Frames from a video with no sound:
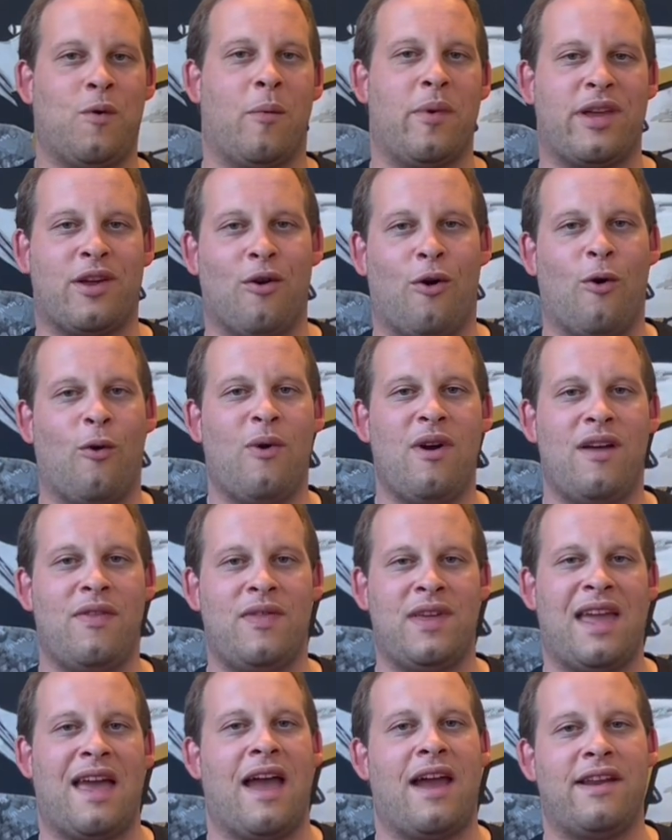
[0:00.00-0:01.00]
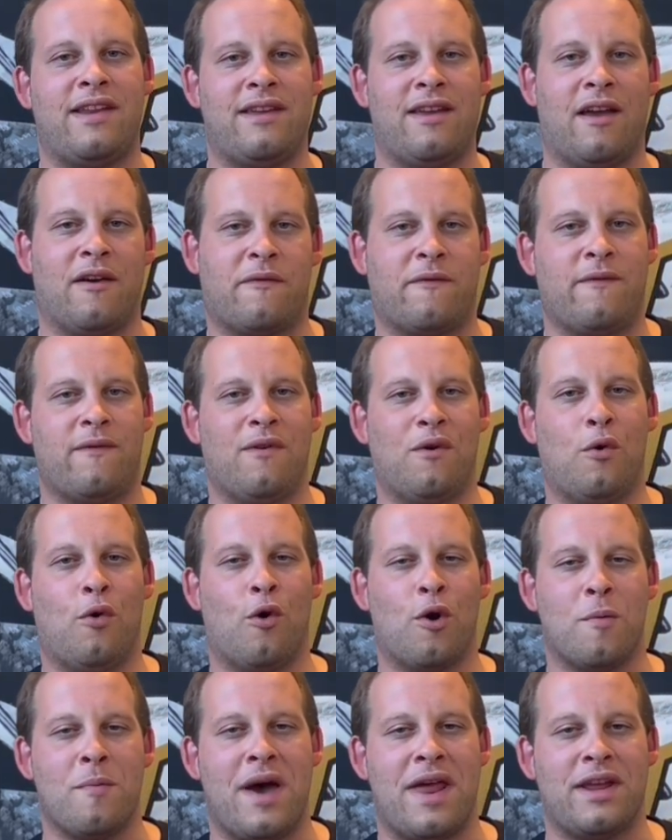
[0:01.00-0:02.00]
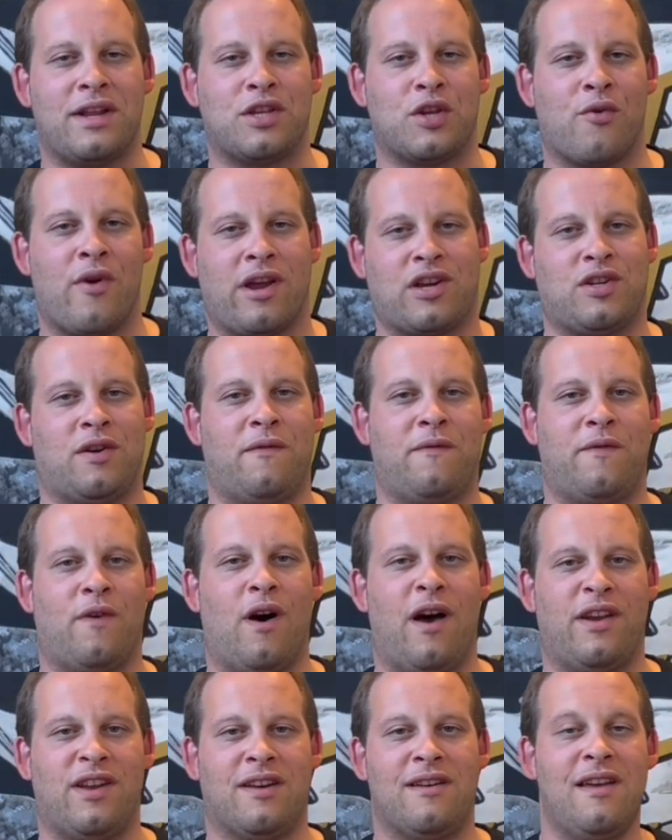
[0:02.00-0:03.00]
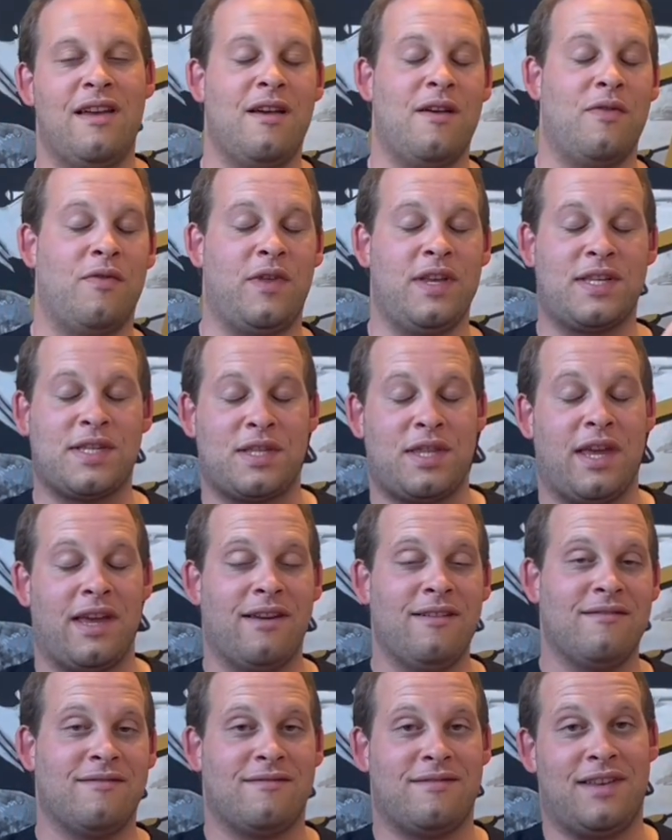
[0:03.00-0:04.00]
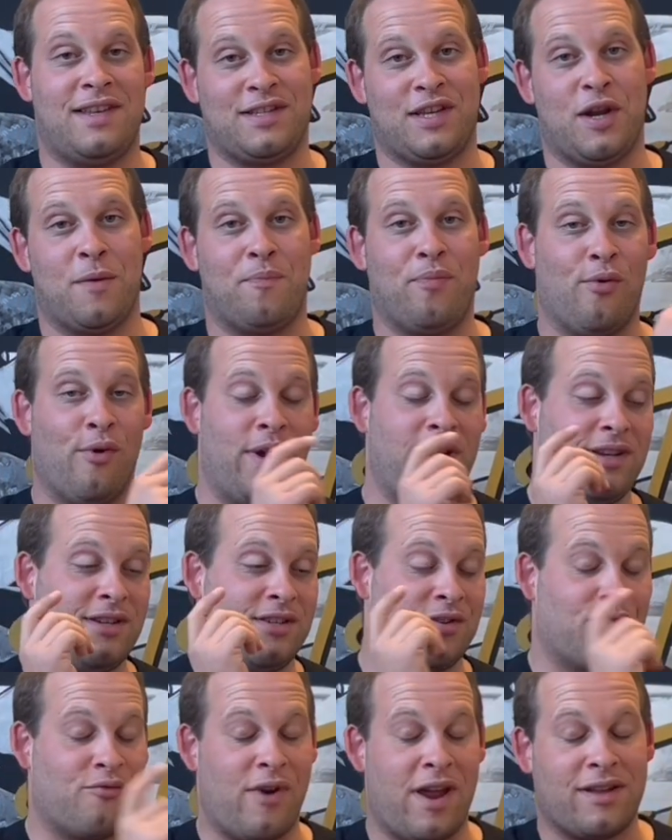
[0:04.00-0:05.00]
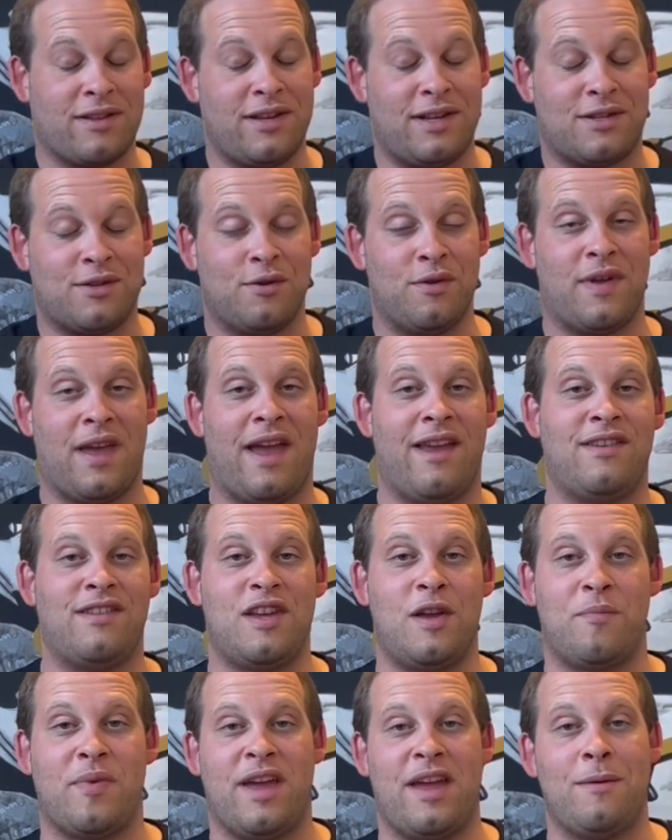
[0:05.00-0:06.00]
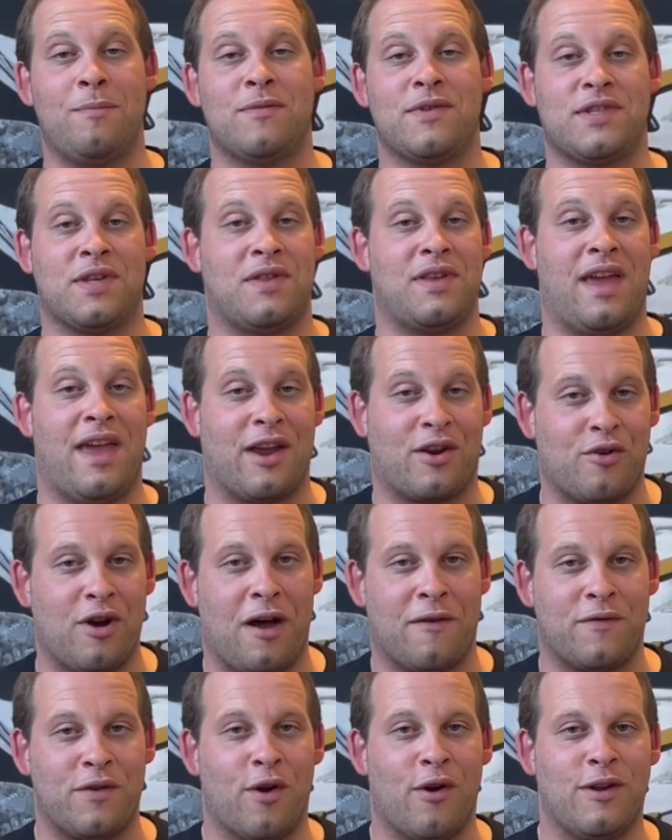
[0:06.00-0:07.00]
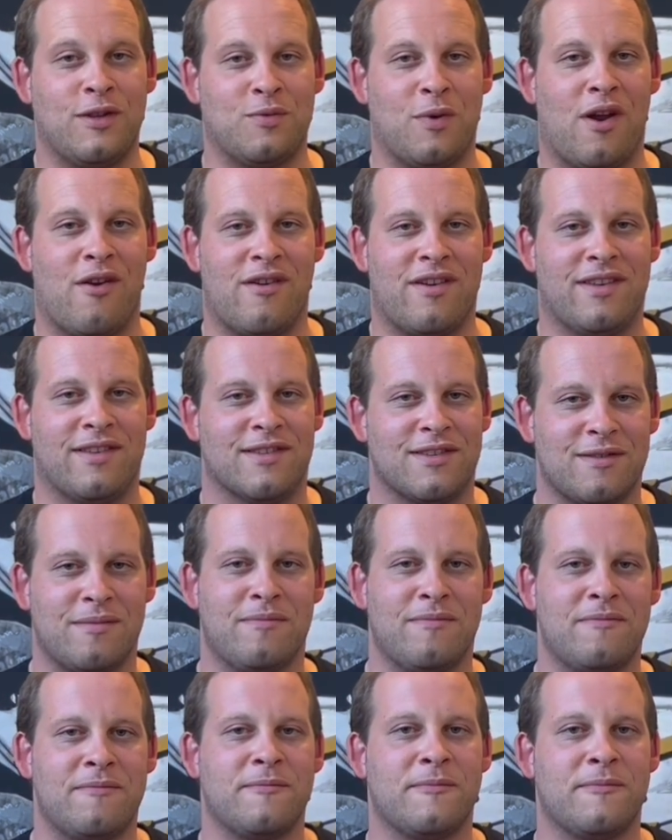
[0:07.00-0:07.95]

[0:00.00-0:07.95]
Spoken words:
we call the ADF, Automatic Direction Finder. This thing is going to point directly to the NDB so the aircraft knows where it is.